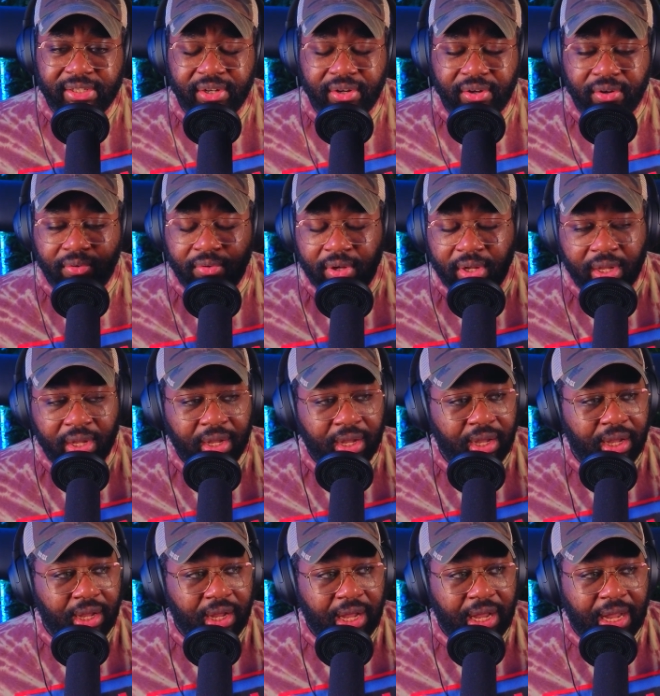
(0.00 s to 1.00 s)
So
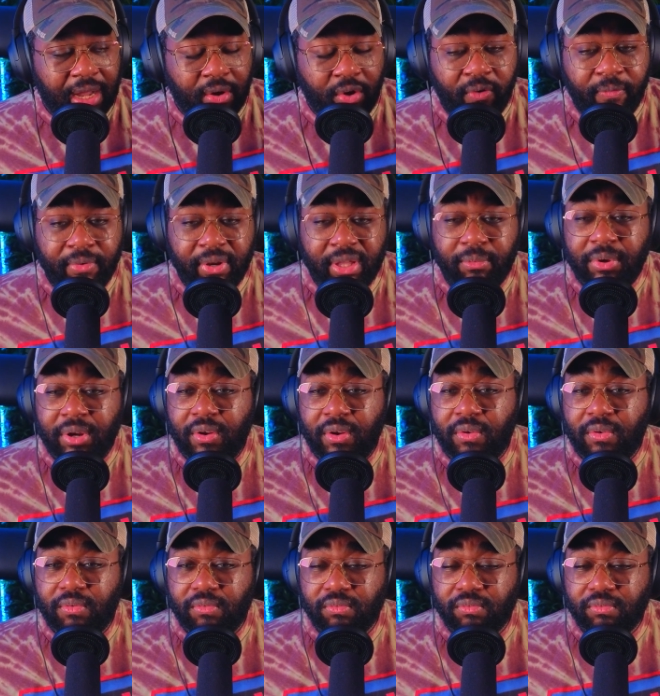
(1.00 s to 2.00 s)
uh, hopefully we
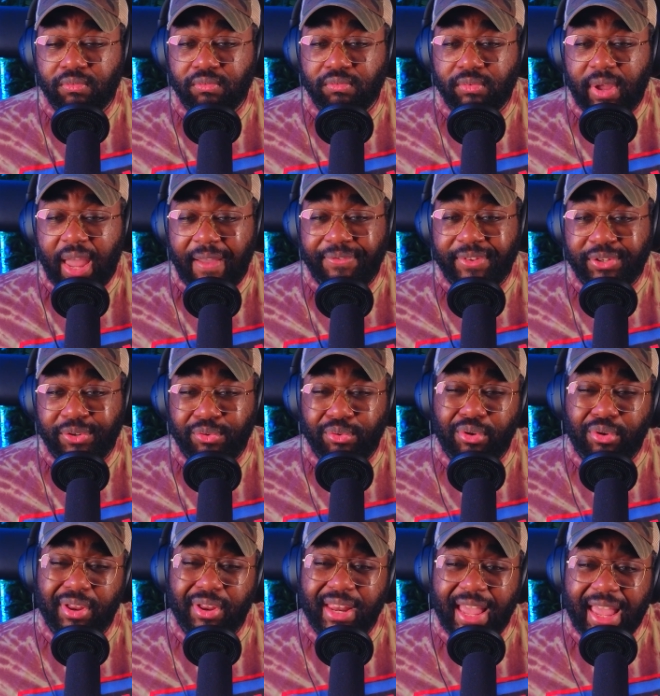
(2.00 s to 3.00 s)
don't have to do
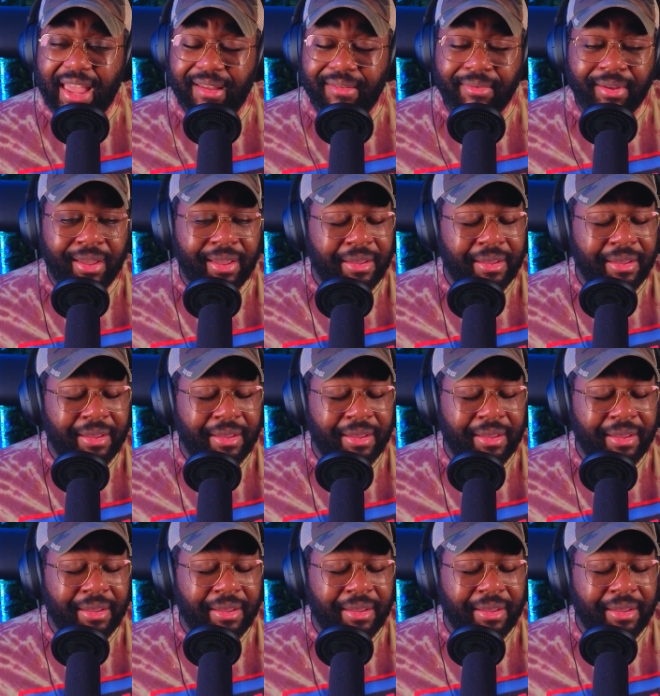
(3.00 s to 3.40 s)
all that.